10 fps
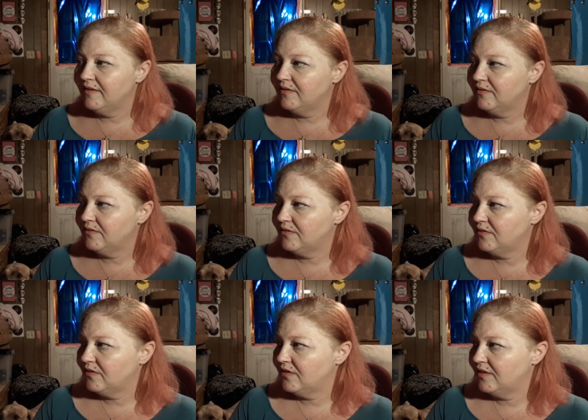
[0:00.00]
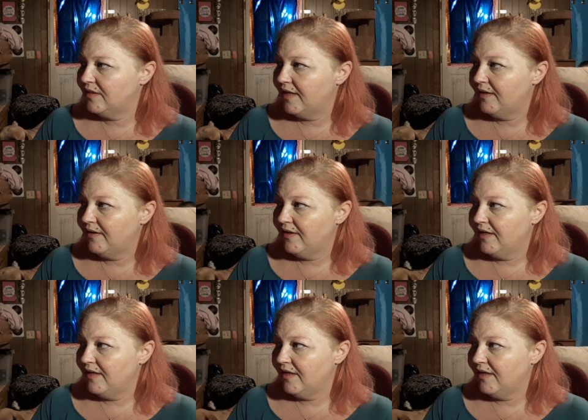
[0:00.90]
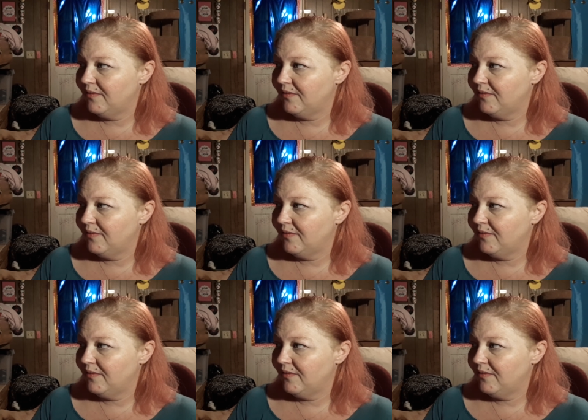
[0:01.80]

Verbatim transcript: there's something I want really bad off of Amazon.